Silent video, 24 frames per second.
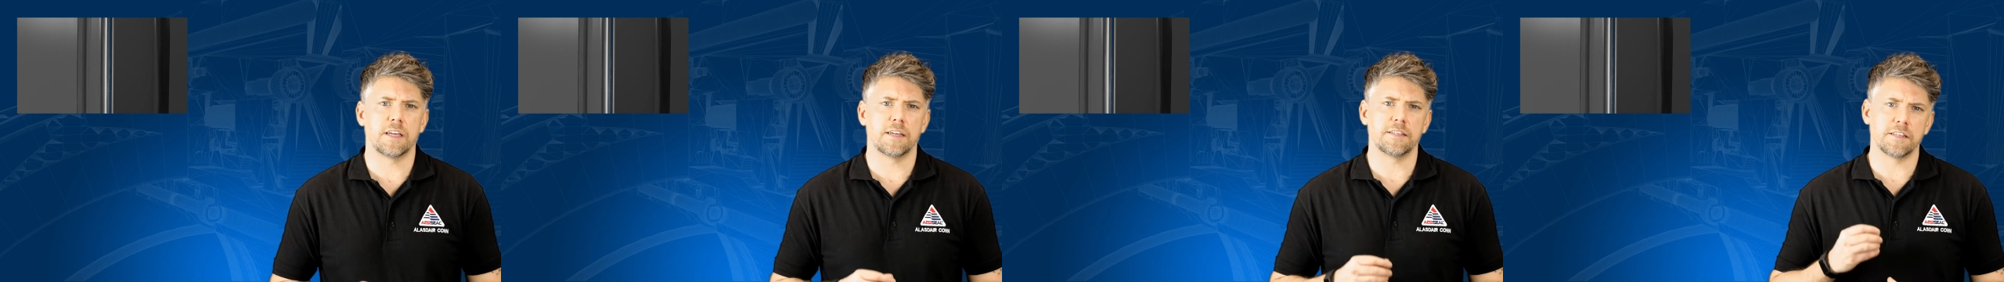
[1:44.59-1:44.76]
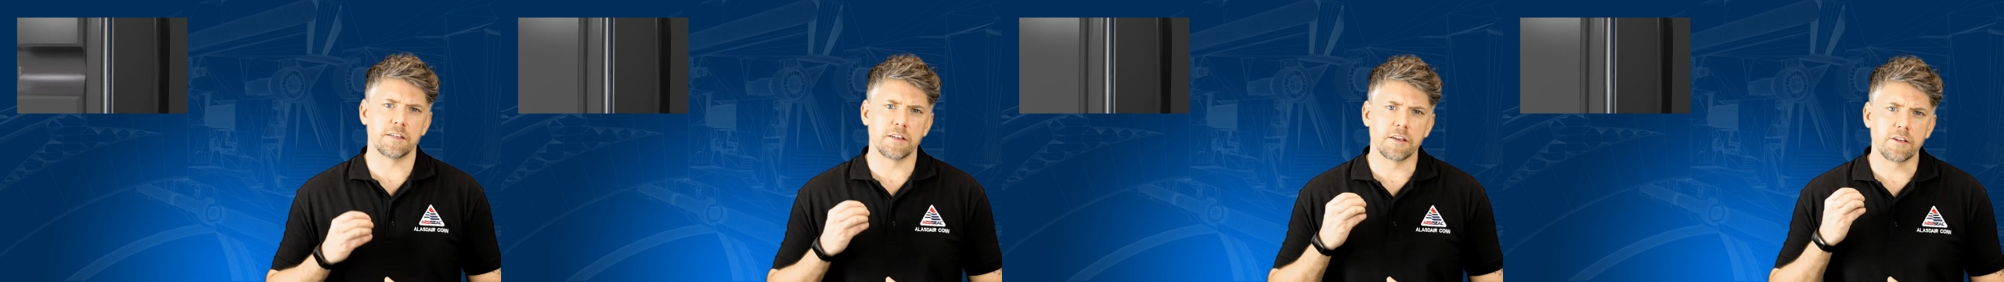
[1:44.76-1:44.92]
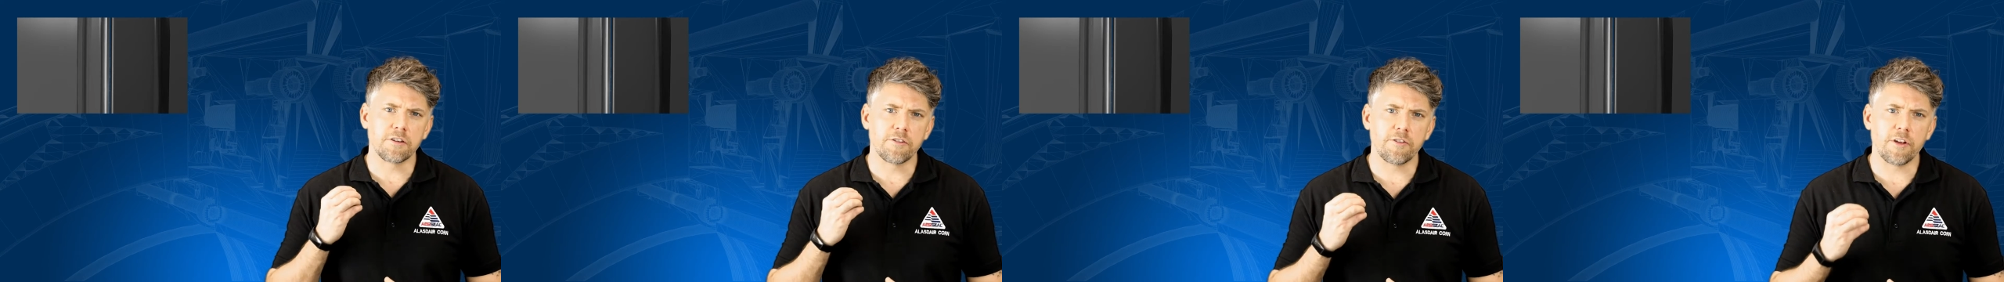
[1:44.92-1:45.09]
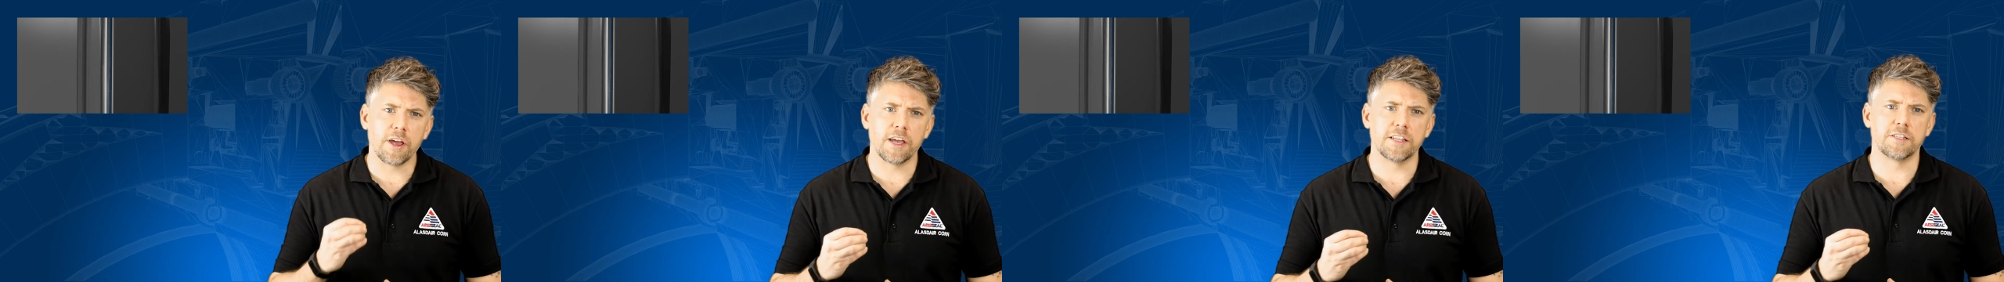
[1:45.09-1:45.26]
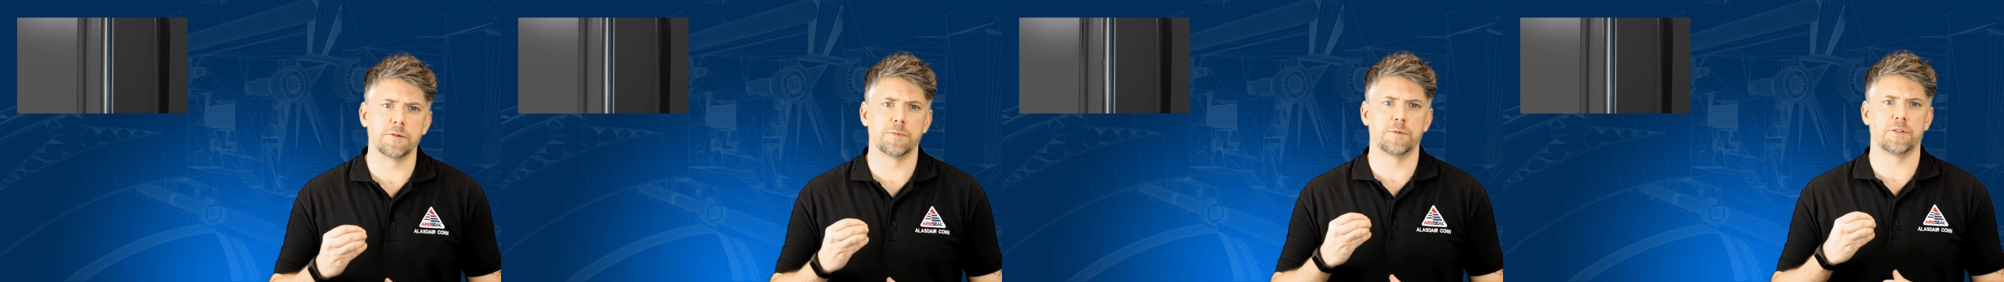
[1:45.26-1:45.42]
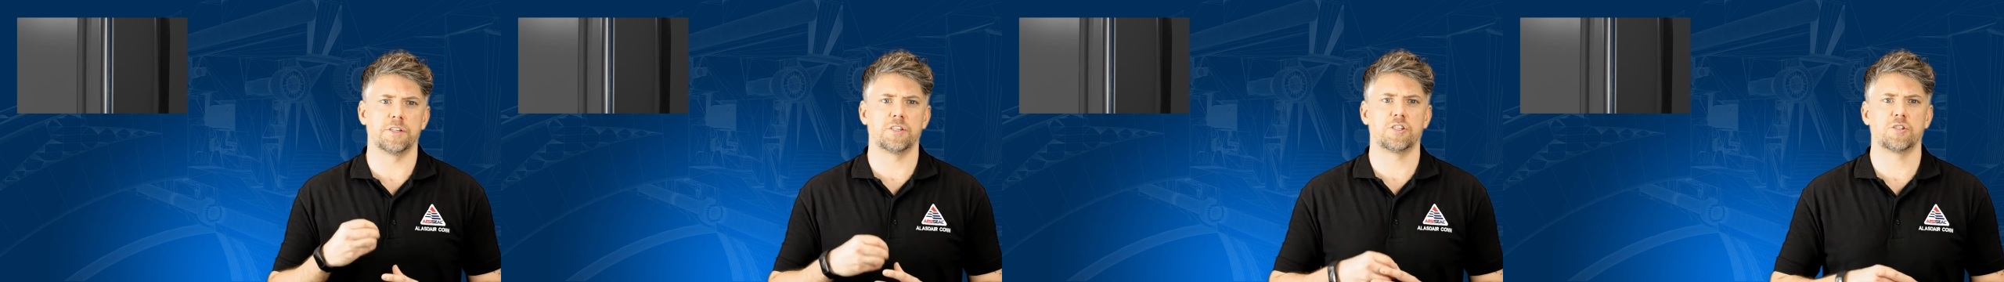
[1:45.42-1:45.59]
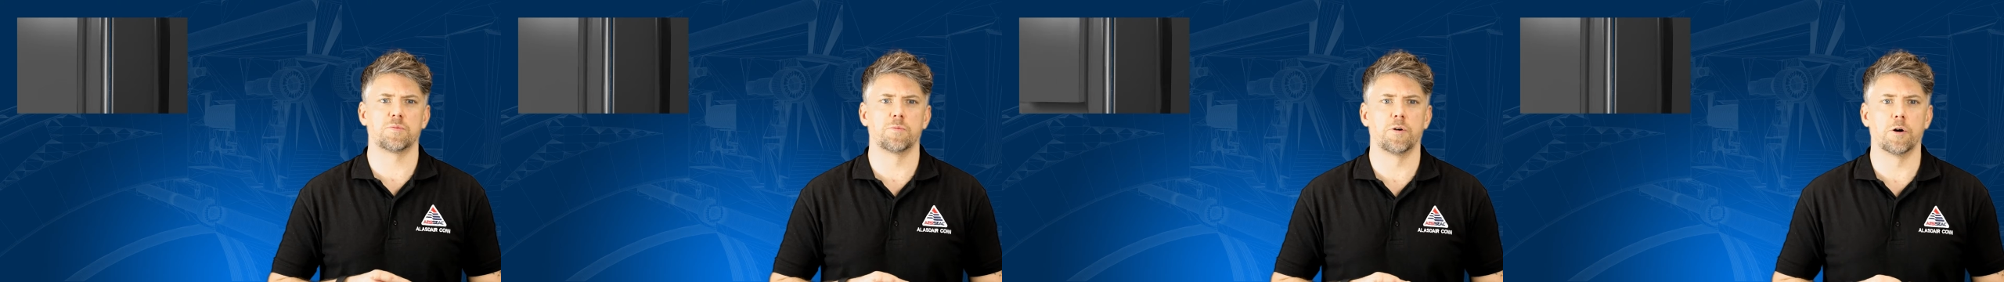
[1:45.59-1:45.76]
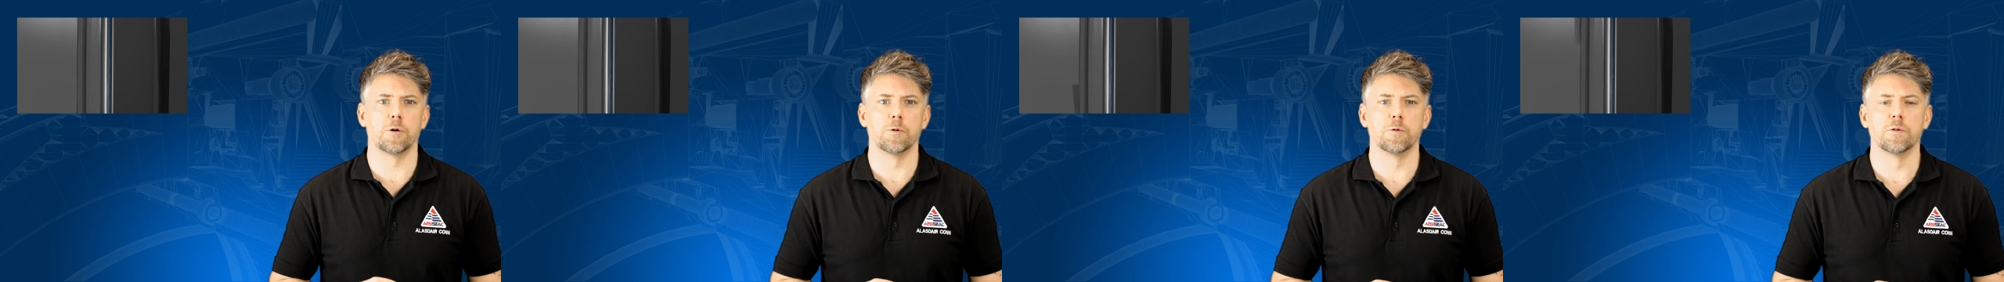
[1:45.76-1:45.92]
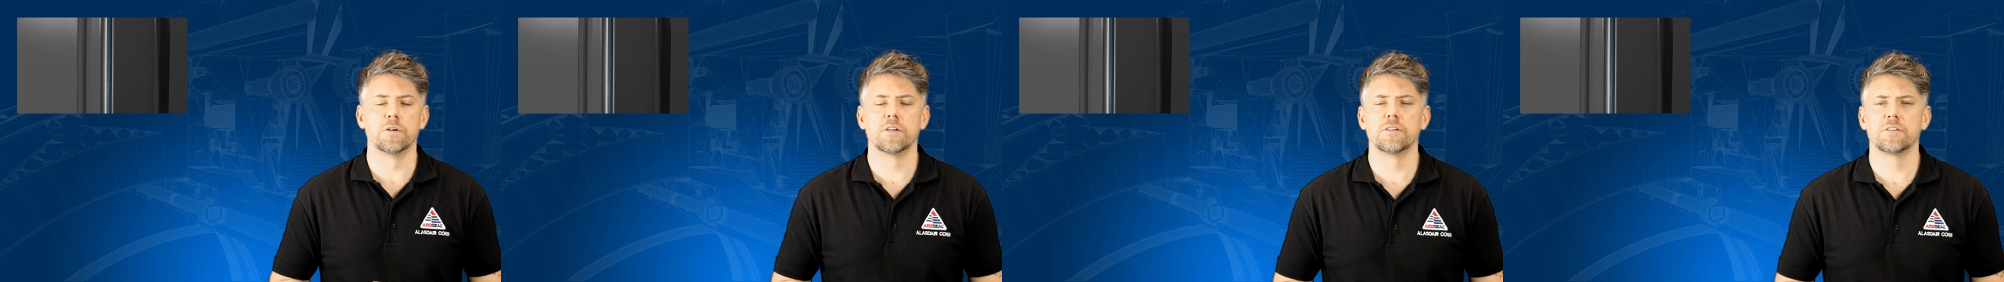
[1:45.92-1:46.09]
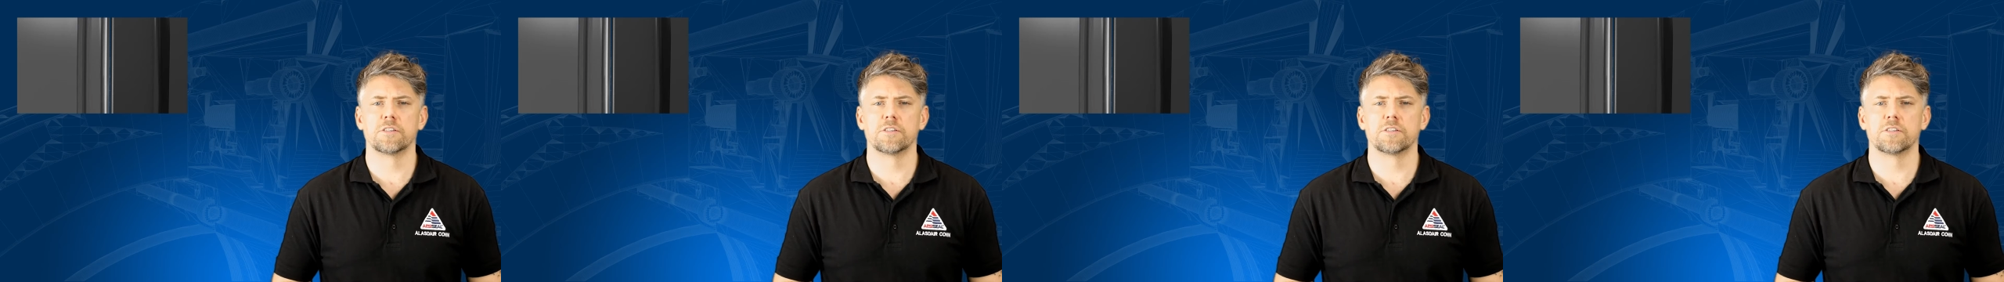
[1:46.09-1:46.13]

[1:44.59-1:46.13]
is incredibly small,